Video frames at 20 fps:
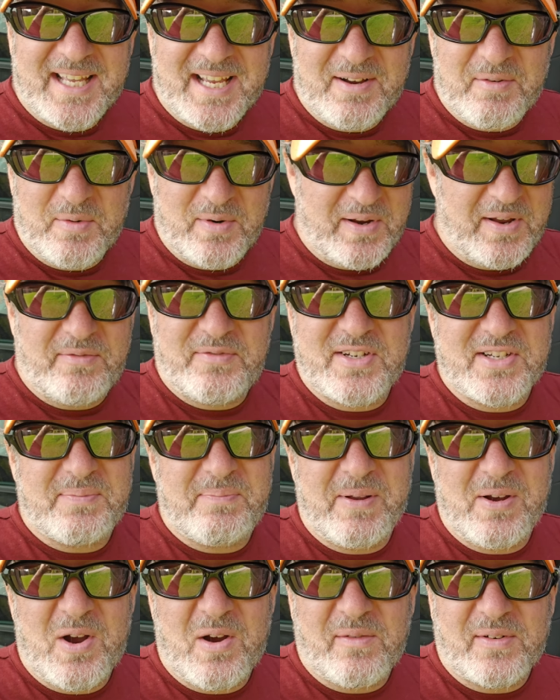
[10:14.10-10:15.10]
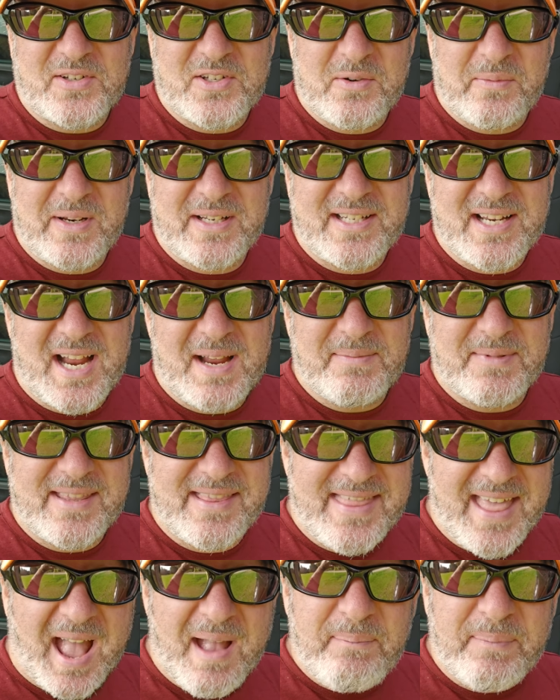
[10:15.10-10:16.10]
we've just been over it so many times.
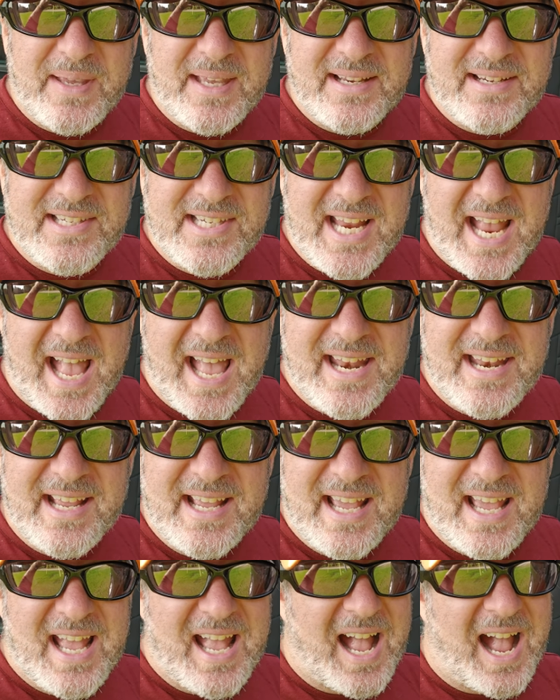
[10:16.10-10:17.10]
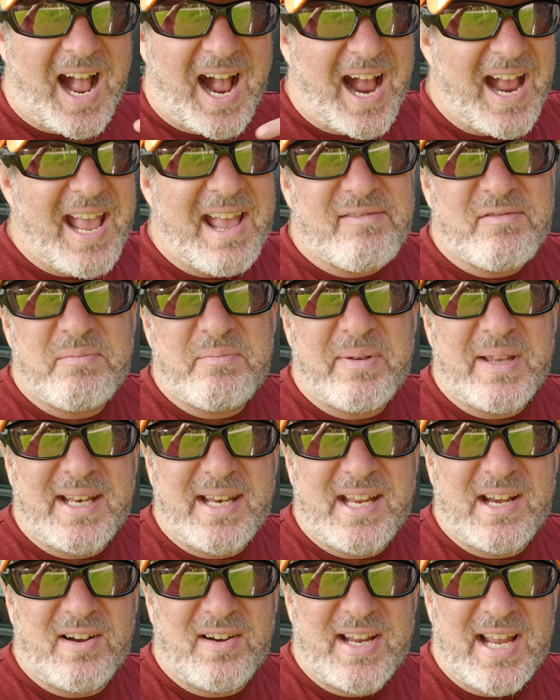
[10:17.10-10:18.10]
That being said, I haven't been
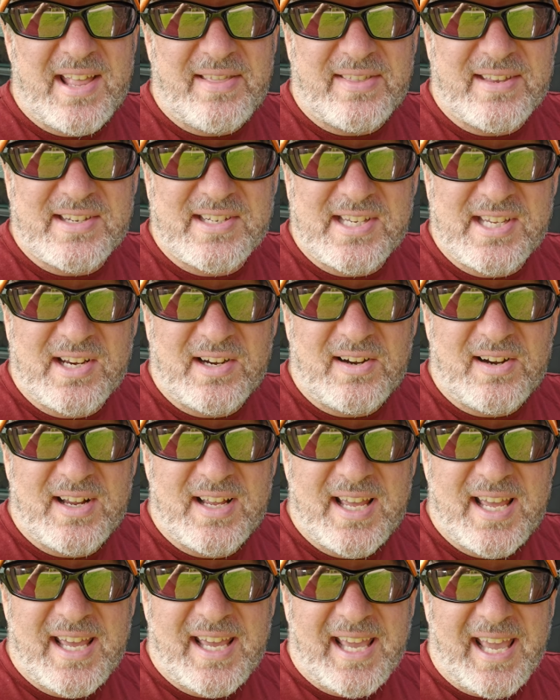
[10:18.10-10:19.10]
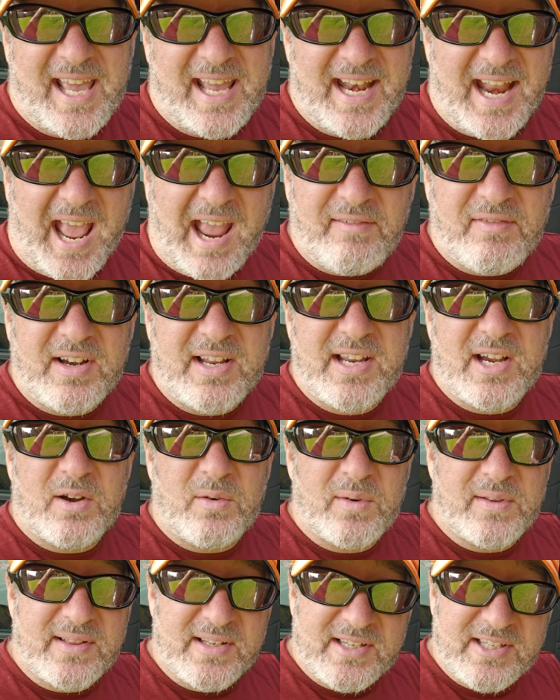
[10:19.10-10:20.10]
here yet this year. And every year
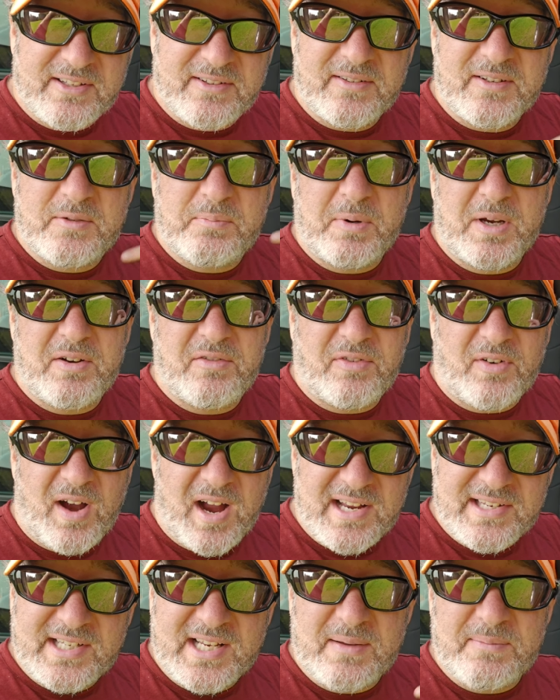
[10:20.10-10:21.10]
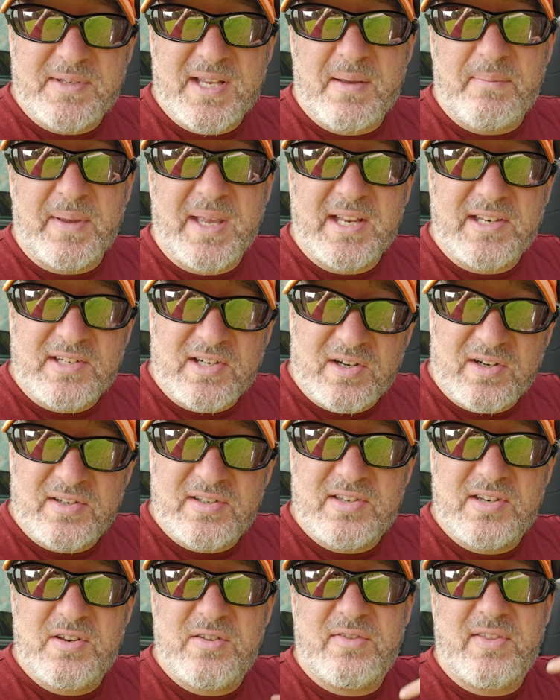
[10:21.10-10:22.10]
when the spring frost comes up, it
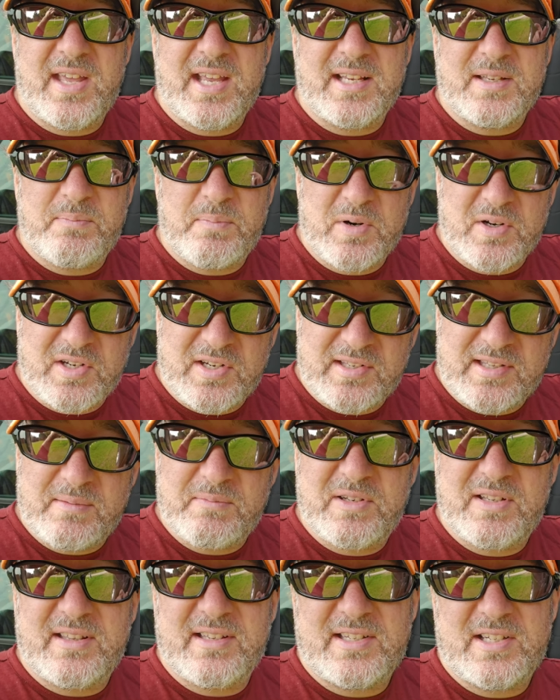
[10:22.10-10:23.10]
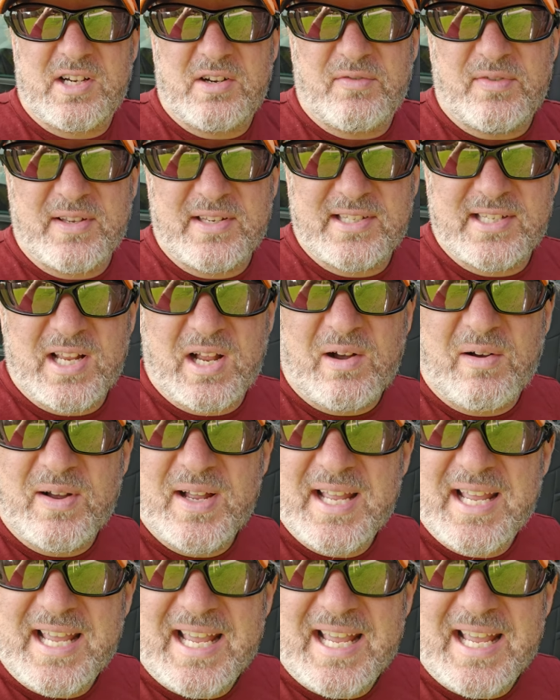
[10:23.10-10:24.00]
turns new things, pushes them to the surface. So